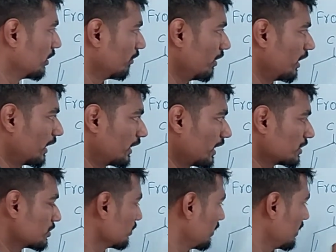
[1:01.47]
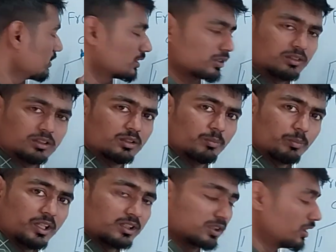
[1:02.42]
will attach to this
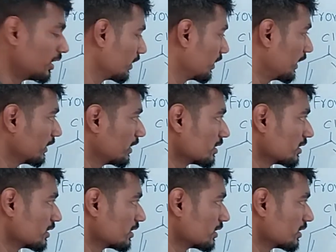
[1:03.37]
benzene ring like